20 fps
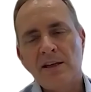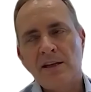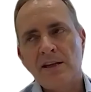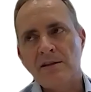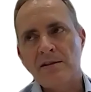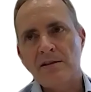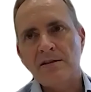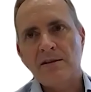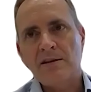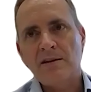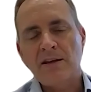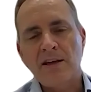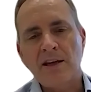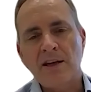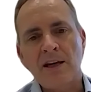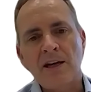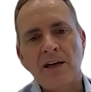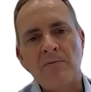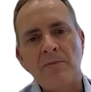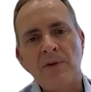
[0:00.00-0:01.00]
is,
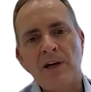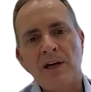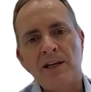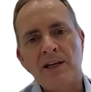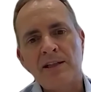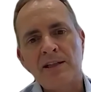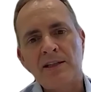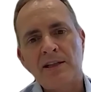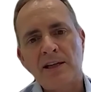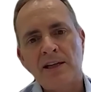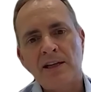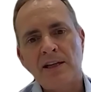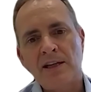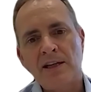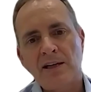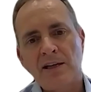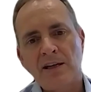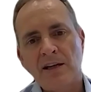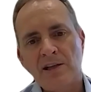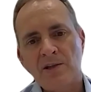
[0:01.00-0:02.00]

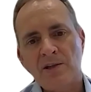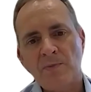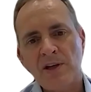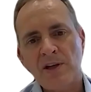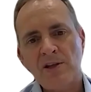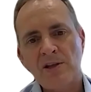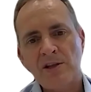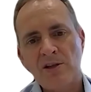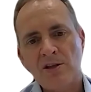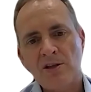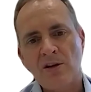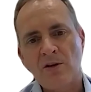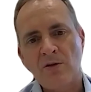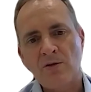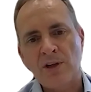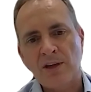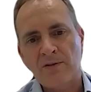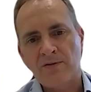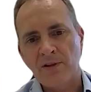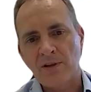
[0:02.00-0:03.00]
and especially so
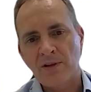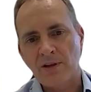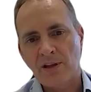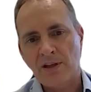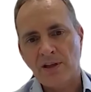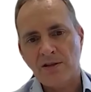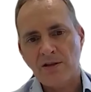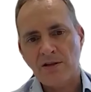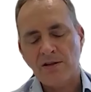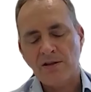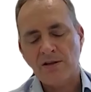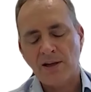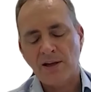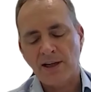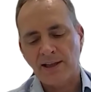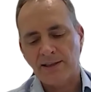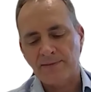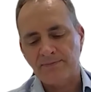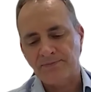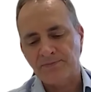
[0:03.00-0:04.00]
given that this is
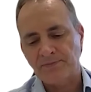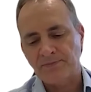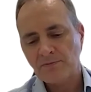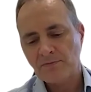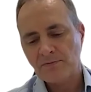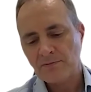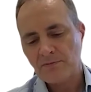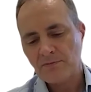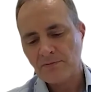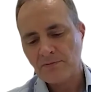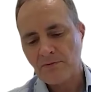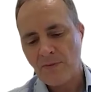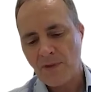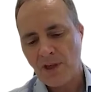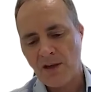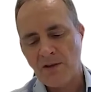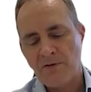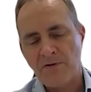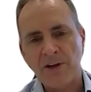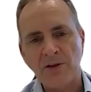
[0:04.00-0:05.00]
a
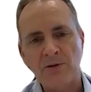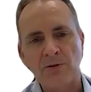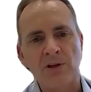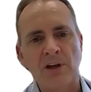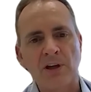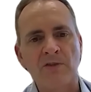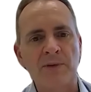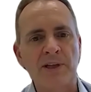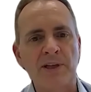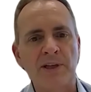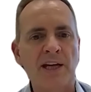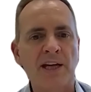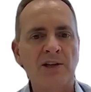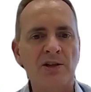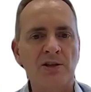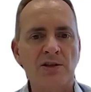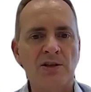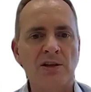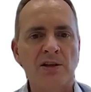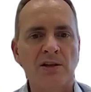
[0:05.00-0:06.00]
federal government agency